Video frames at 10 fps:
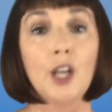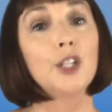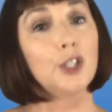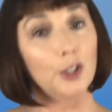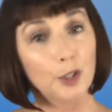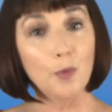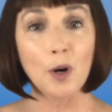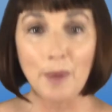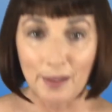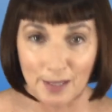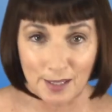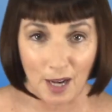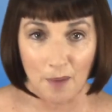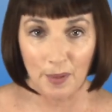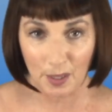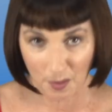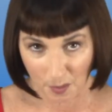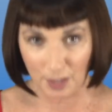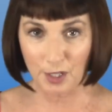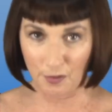To learn more about this topic,
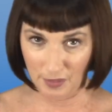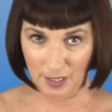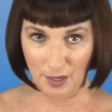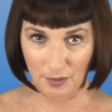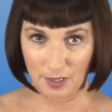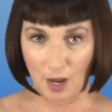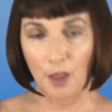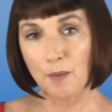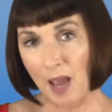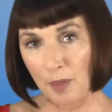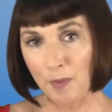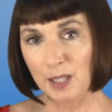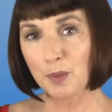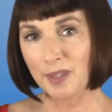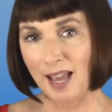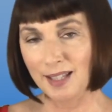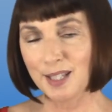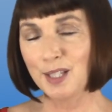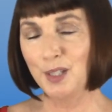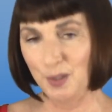watch our videos on the Math Bytes with
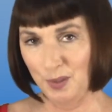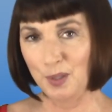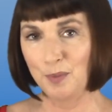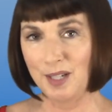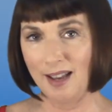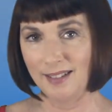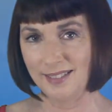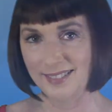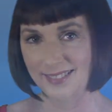Allison YouTube channel.